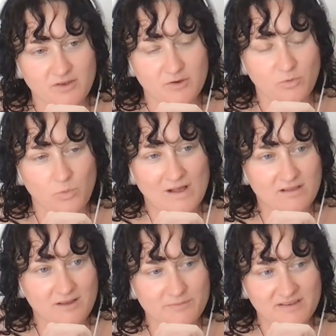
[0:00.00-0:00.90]

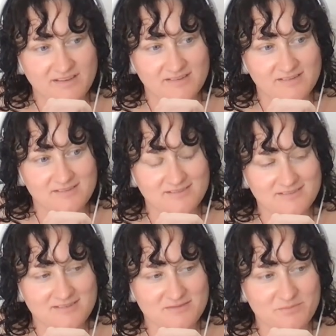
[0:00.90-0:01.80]
welcoming
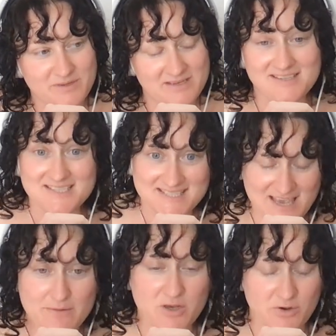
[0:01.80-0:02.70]
being
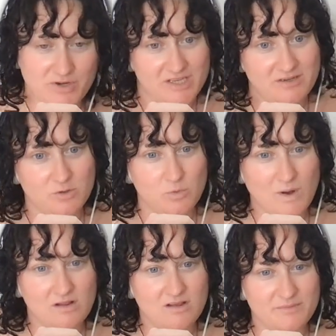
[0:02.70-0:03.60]
scapegoated,
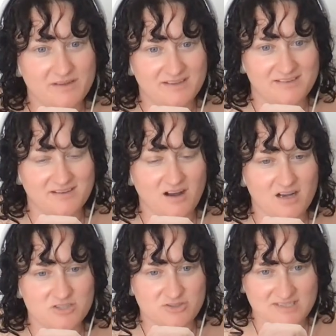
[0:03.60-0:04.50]
welcoming
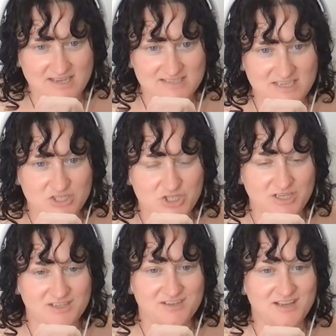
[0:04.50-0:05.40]

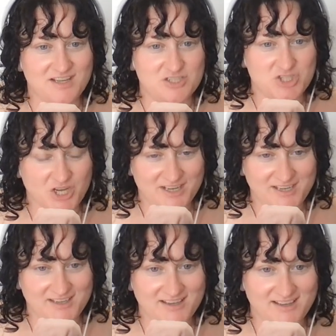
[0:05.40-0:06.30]
ostracization and
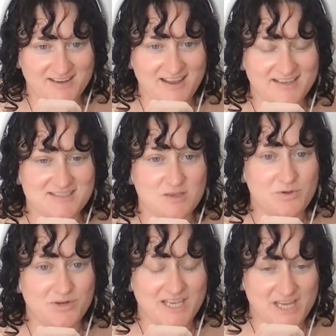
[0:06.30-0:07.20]
shunning and
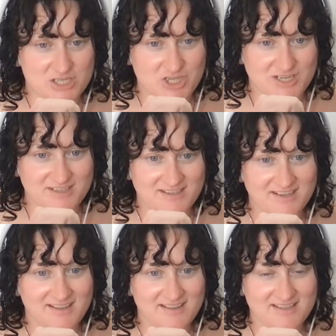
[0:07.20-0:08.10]
excommunication.
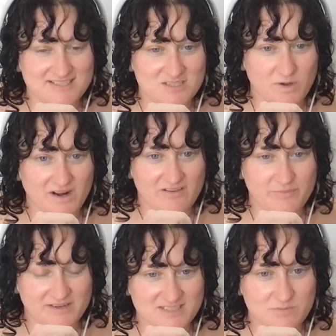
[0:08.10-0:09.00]
This is what I've
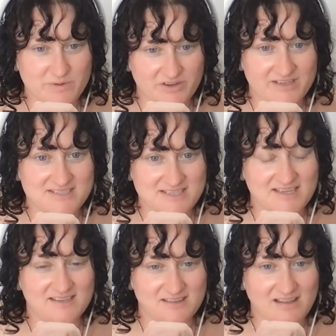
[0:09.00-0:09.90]
been
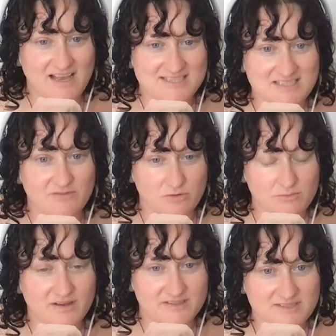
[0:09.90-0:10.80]
experiencing in the last several
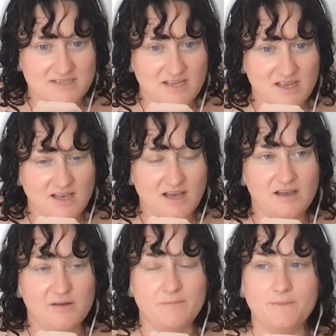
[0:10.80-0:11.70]
months.
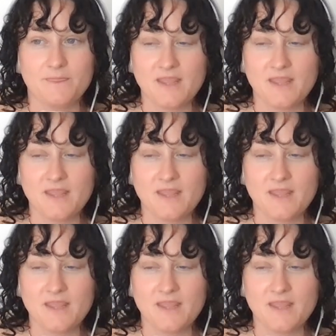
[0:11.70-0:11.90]
I